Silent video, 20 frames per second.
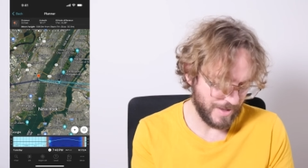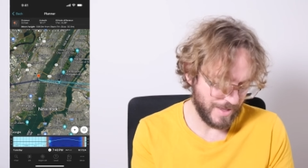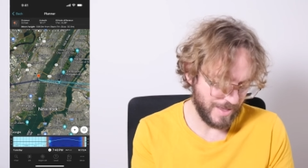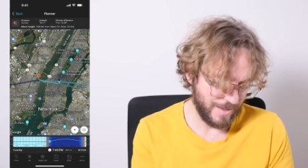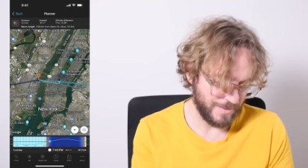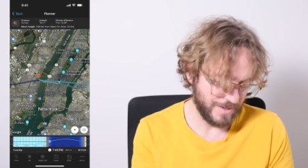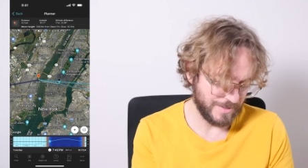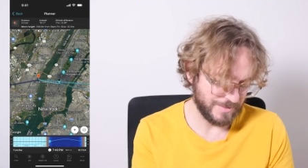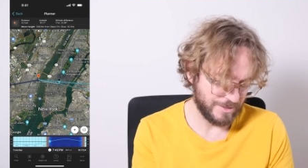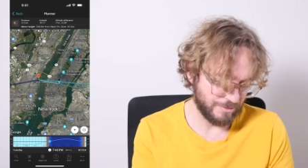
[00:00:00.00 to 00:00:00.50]
I
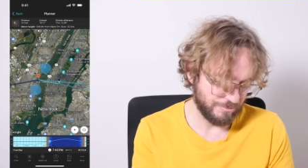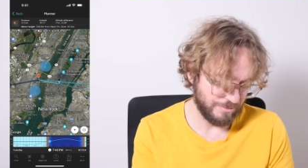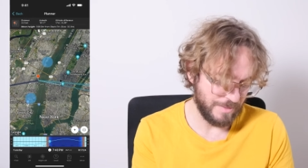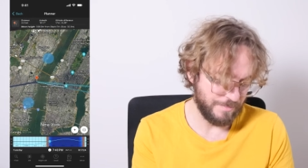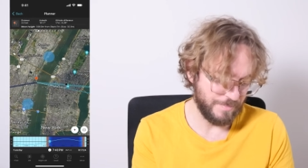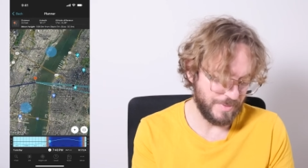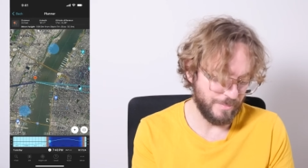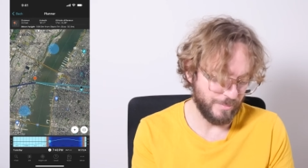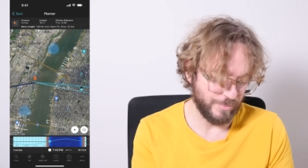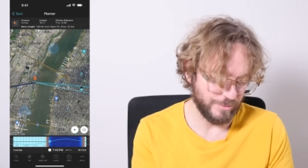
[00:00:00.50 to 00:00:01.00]
am at the
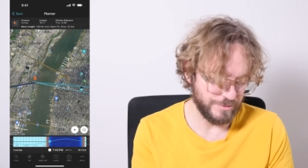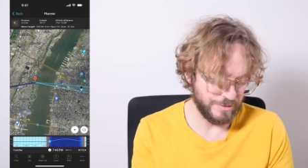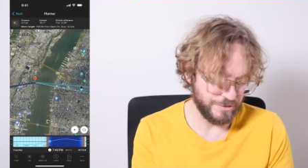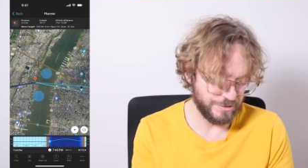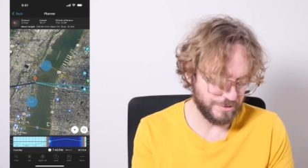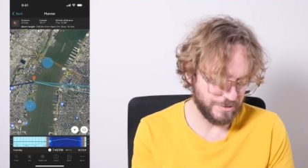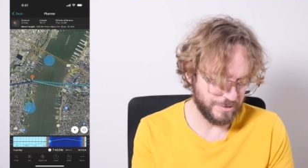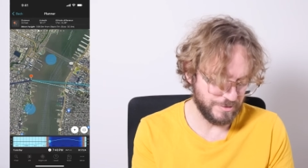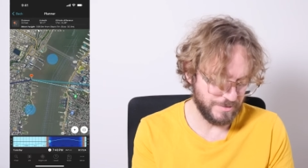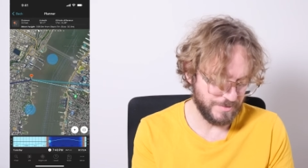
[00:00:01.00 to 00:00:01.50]
red pin
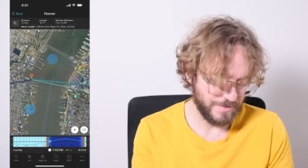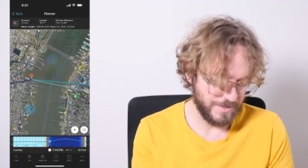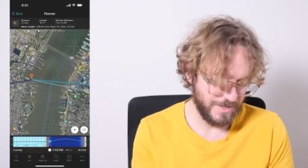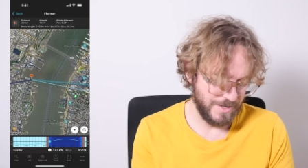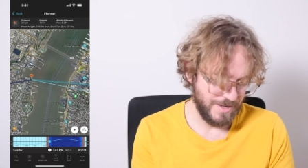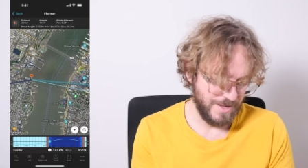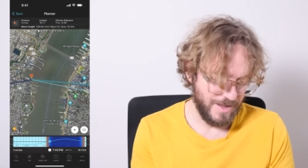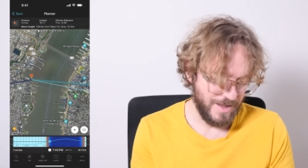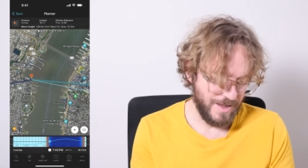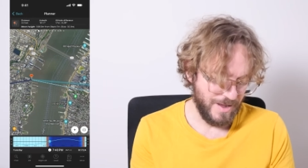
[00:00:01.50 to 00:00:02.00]
position,
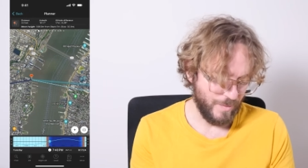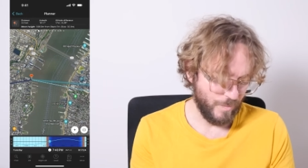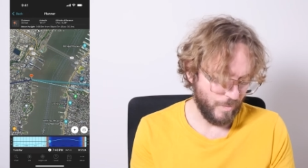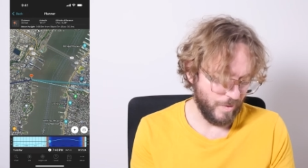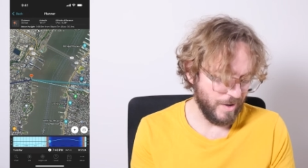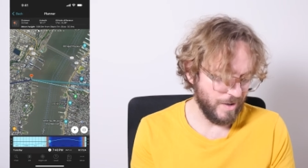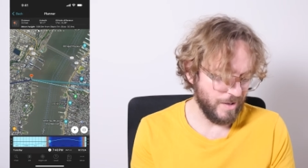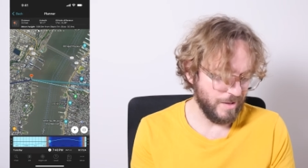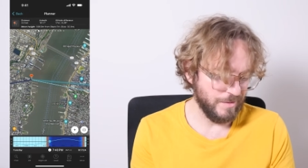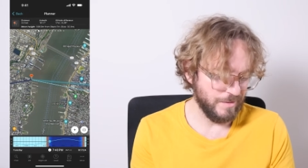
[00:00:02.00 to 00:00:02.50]

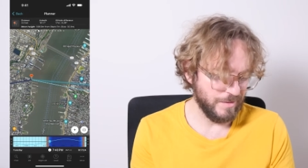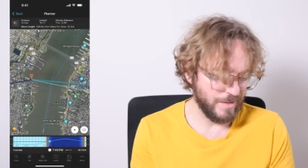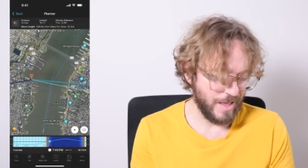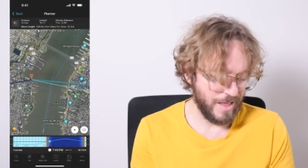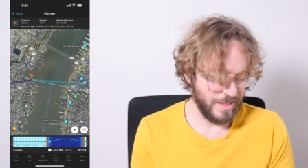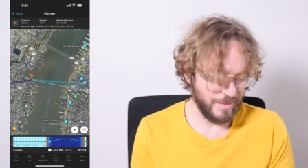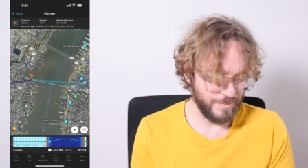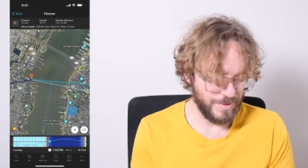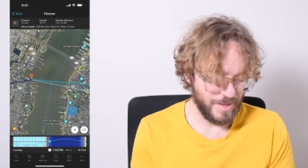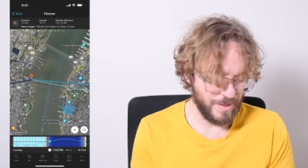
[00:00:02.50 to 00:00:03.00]
well,
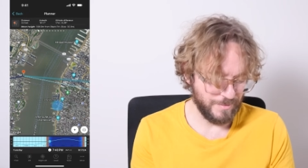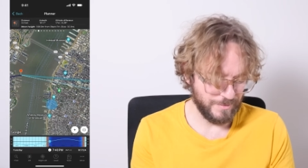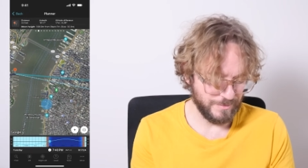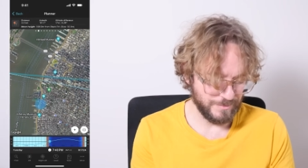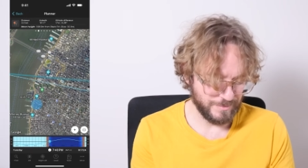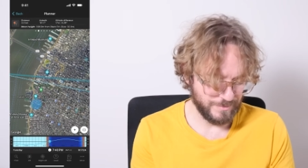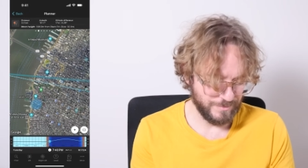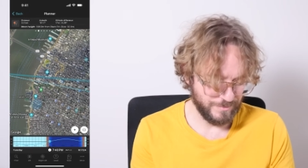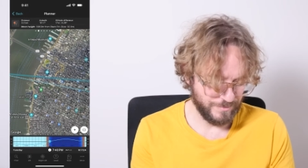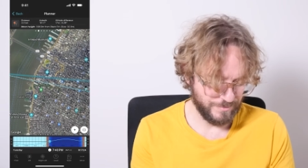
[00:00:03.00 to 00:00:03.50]
I'll be able
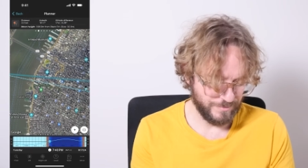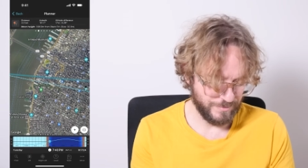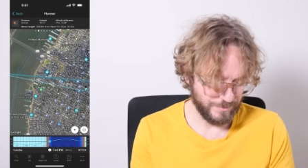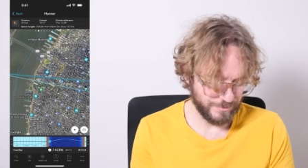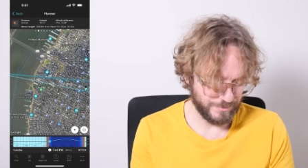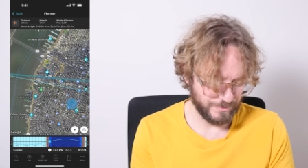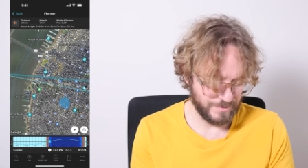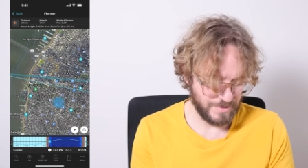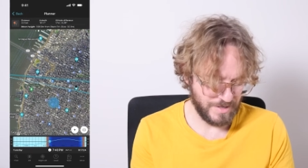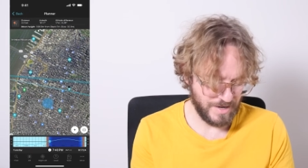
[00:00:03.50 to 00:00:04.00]
to
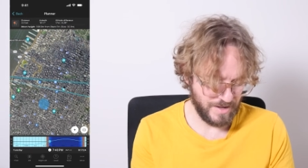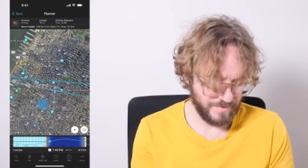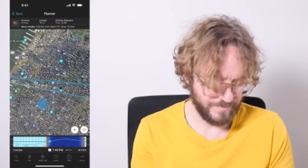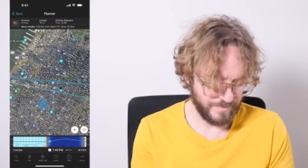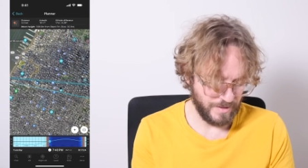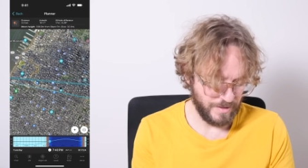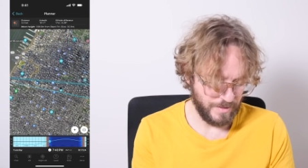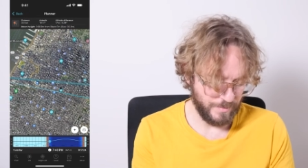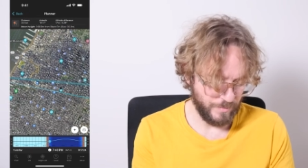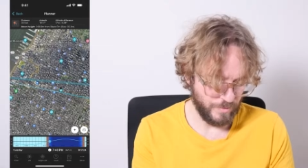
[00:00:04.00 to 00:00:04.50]

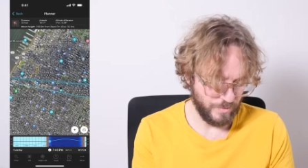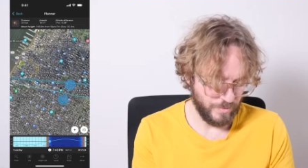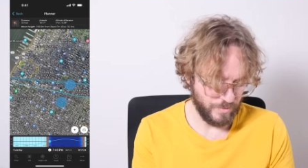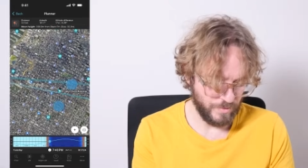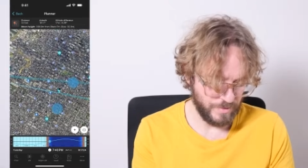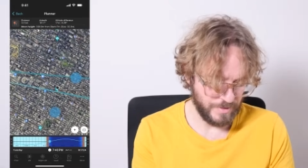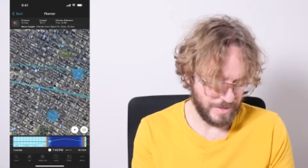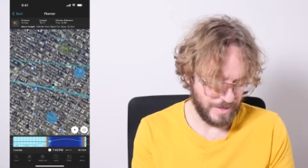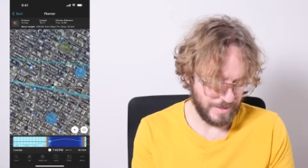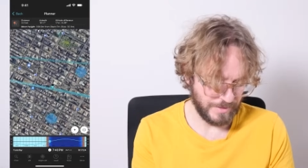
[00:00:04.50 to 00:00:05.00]
photograph a
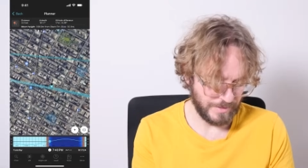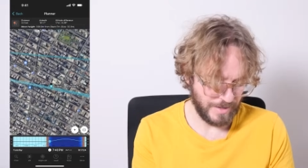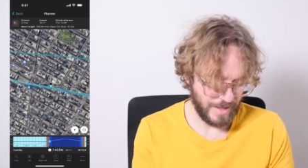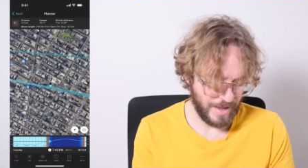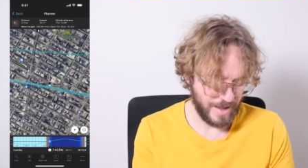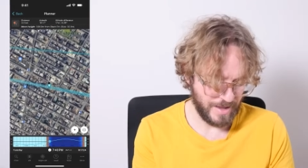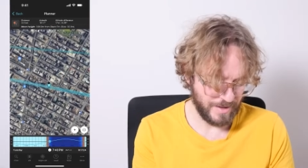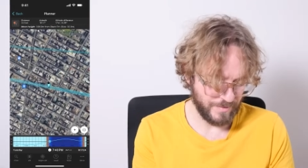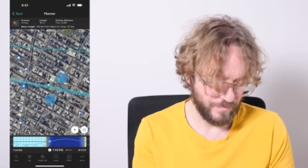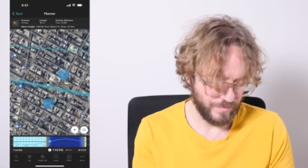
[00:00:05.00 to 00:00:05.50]
moon
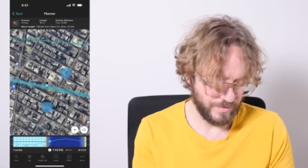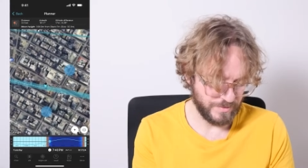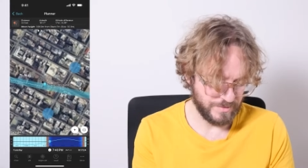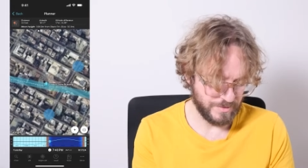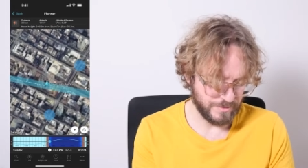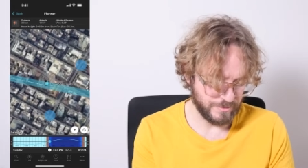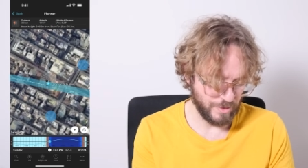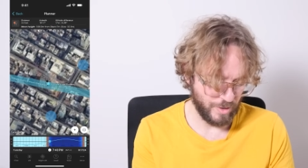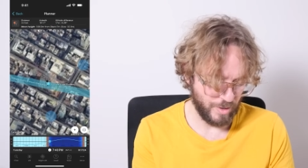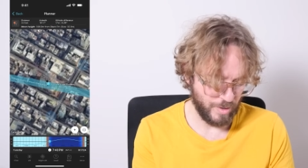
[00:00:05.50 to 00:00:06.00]
aligned with
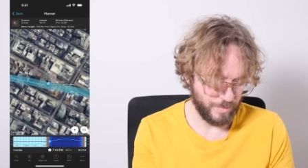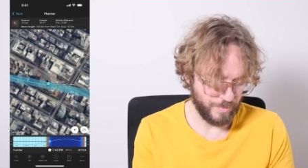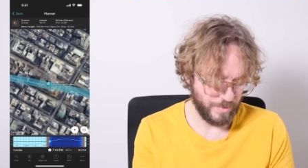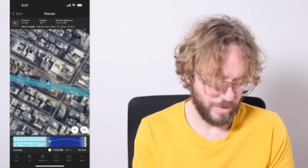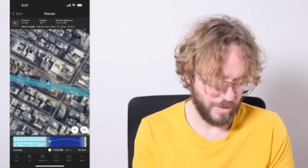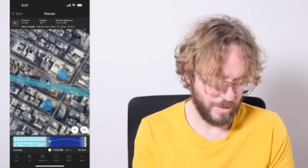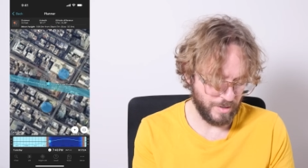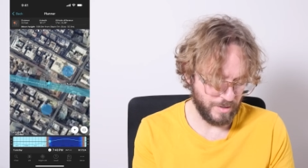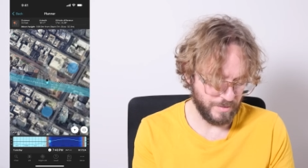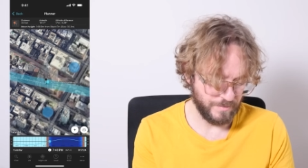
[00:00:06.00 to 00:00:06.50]
the top
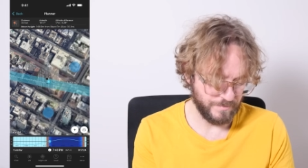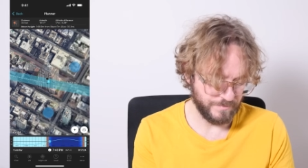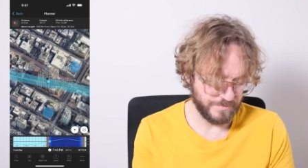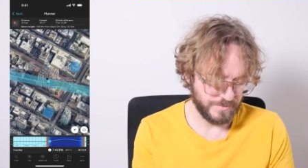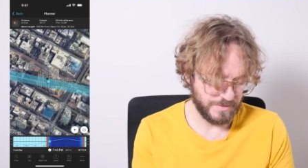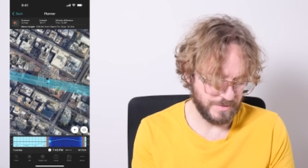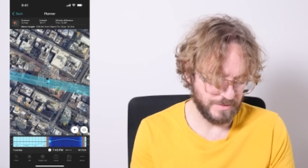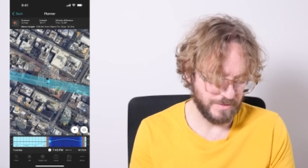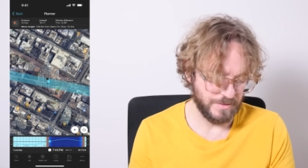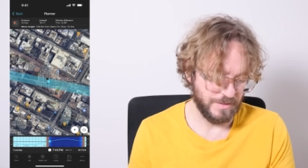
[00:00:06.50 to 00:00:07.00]
of
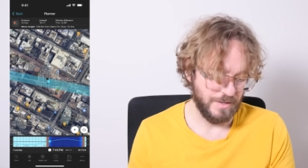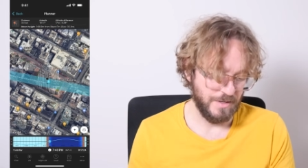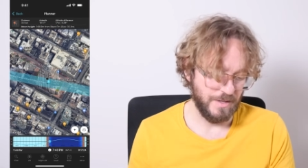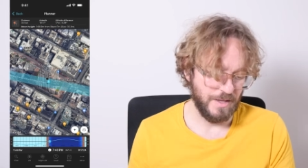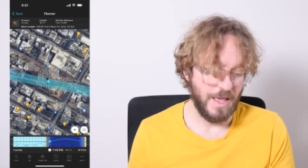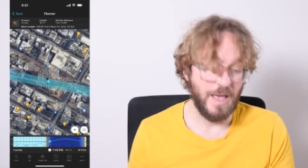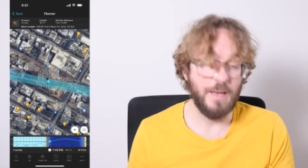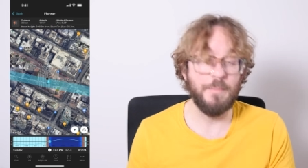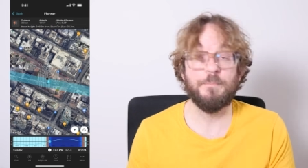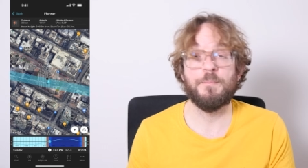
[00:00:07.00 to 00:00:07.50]
the
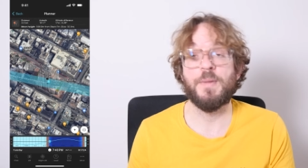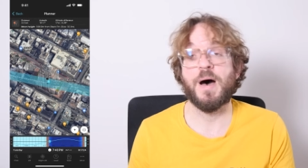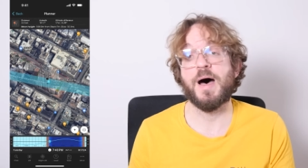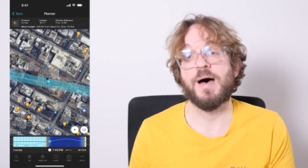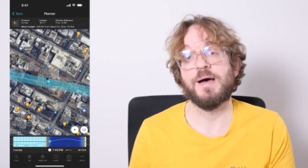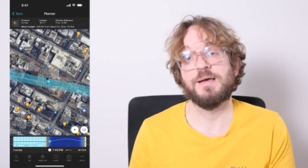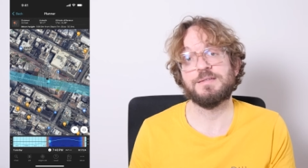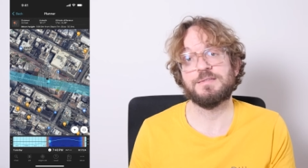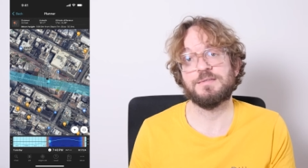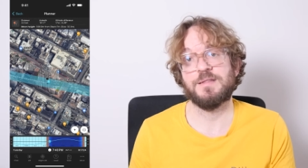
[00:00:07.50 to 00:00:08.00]

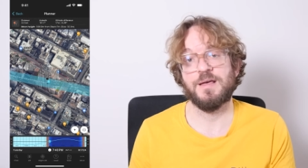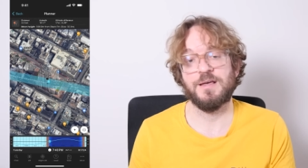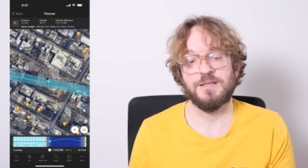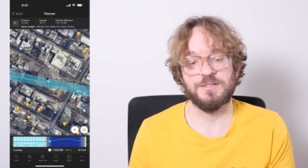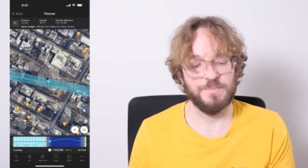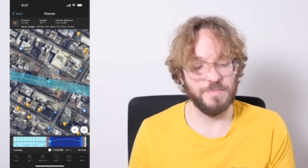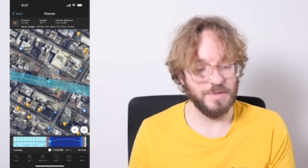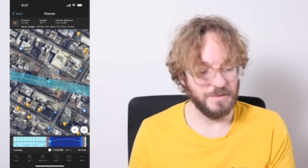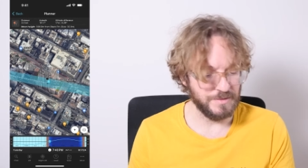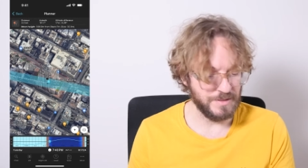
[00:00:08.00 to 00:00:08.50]
Empire
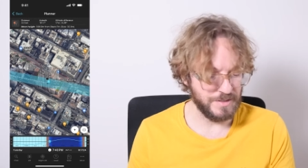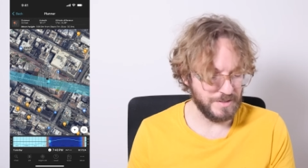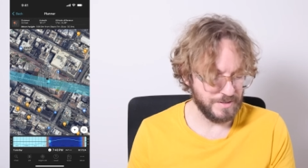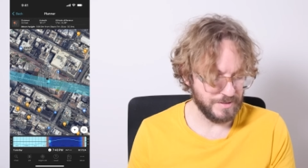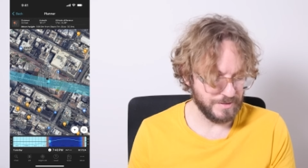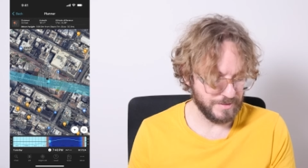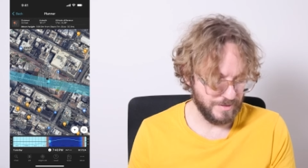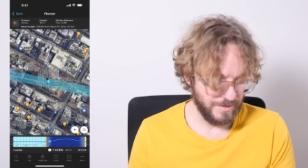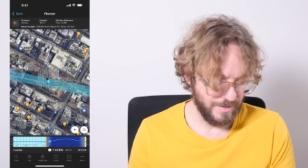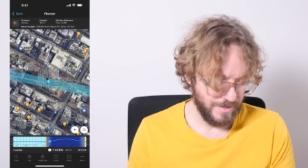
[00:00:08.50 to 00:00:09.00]
State
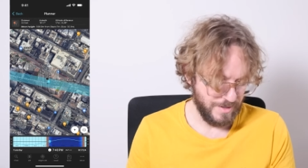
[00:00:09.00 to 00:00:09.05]
Building.